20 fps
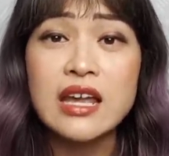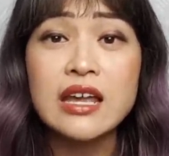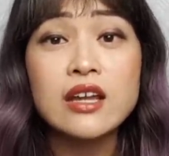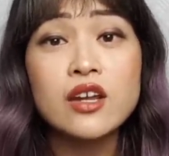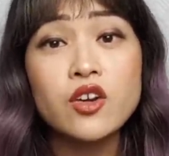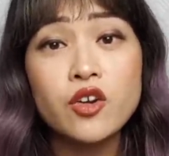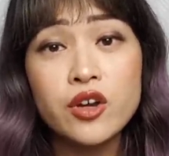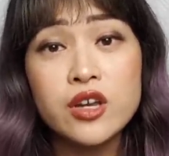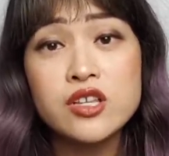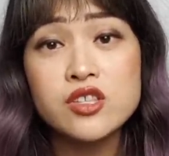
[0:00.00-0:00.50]

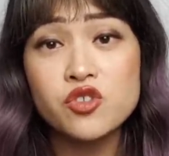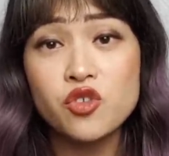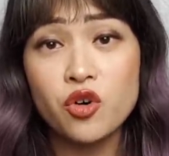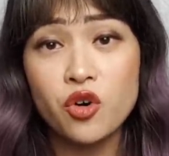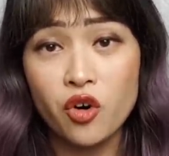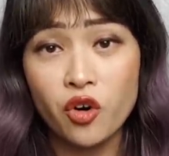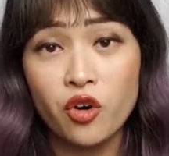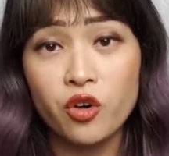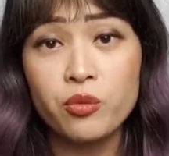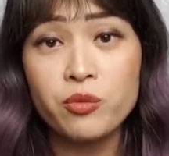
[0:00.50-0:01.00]
increase
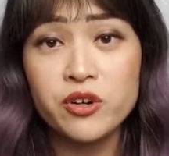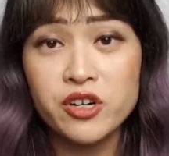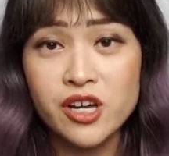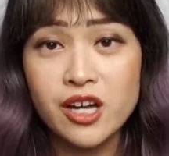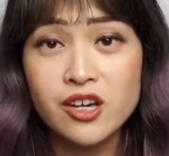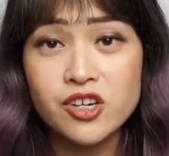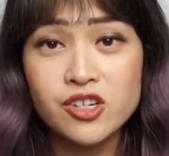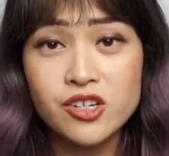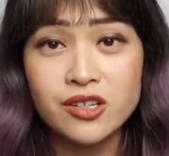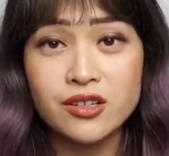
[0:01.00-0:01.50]
your oil
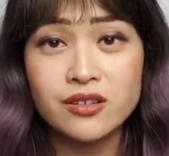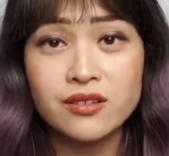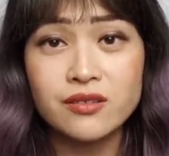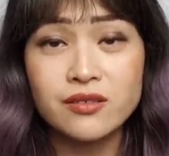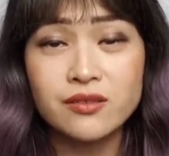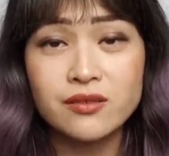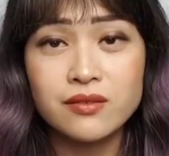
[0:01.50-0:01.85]
production.